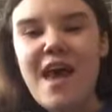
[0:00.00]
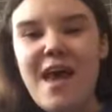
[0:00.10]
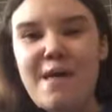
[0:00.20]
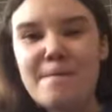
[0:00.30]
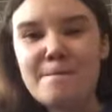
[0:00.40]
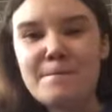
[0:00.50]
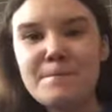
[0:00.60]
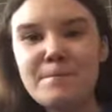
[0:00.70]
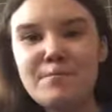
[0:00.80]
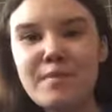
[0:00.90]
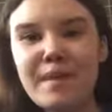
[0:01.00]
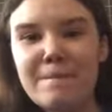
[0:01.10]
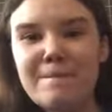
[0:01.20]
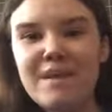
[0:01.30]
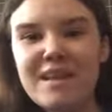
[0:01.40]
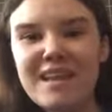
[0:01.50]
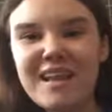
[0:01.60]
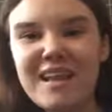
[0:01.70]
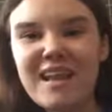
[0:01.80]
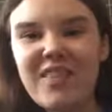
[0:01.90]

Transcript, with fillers: And basically,